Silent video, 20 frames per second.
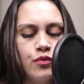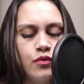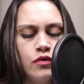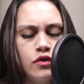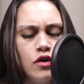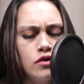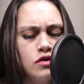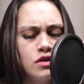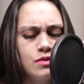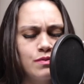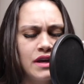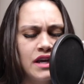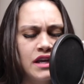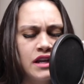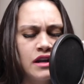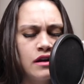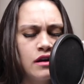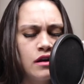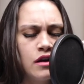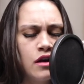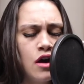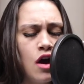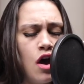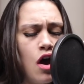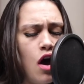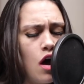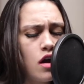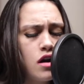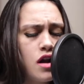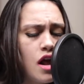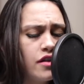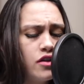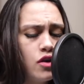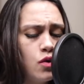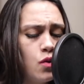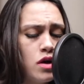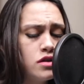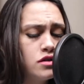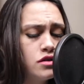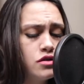Those men are not the
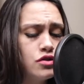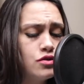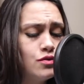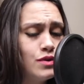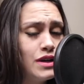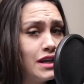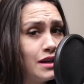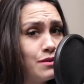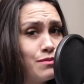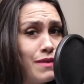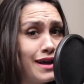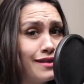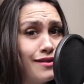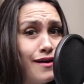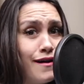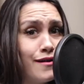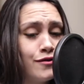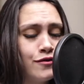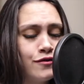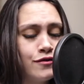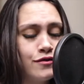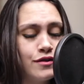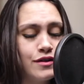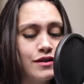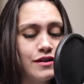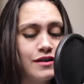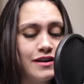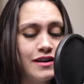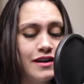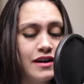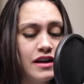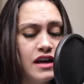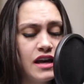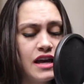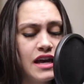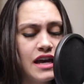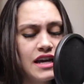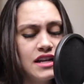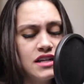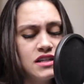ones who need my love.
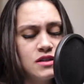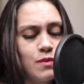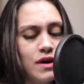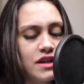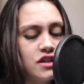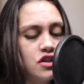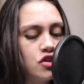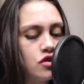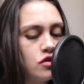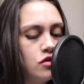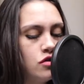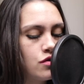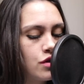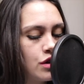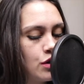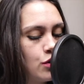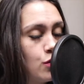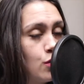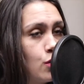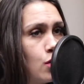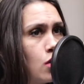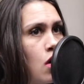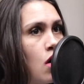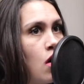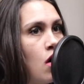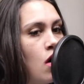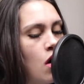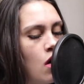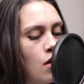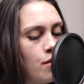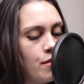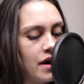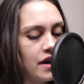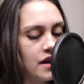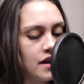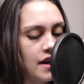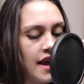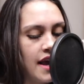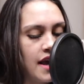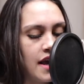It is my children who call my
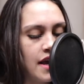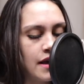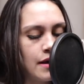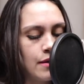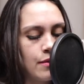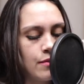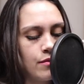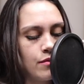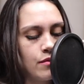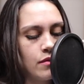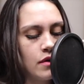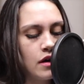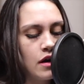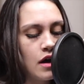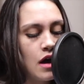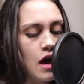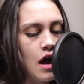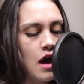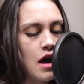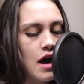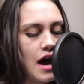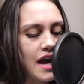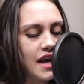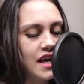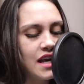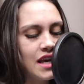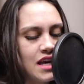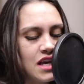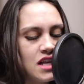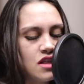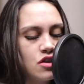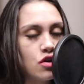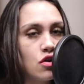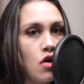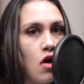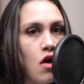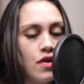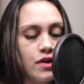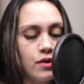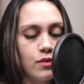name. I heed the
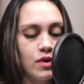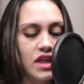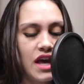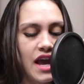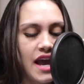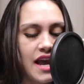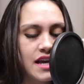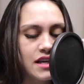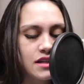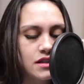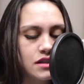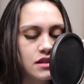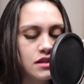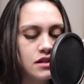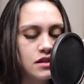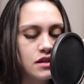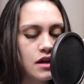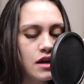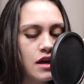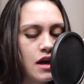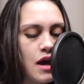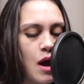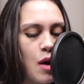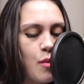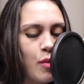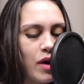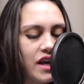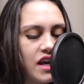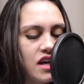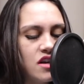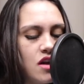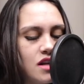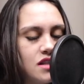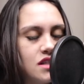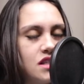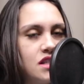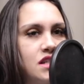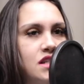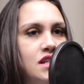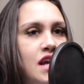calling with haste, but I cannot
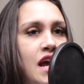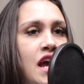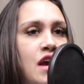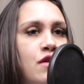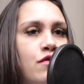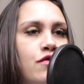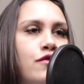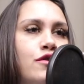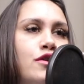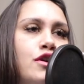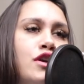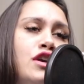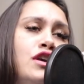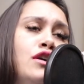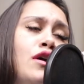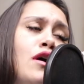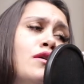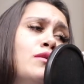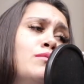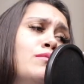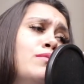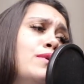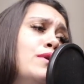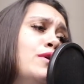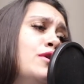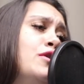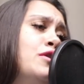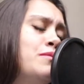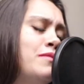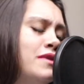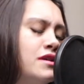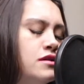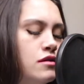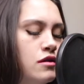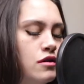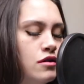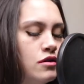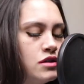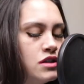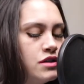stay, for a young bird must
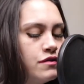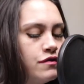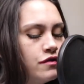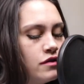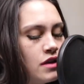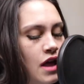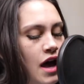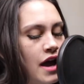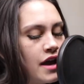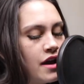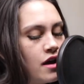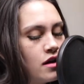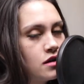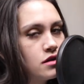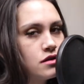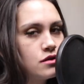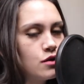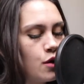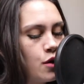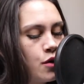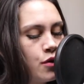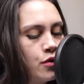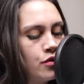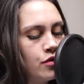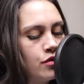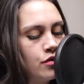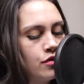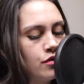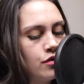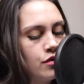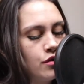learn to fly on its own.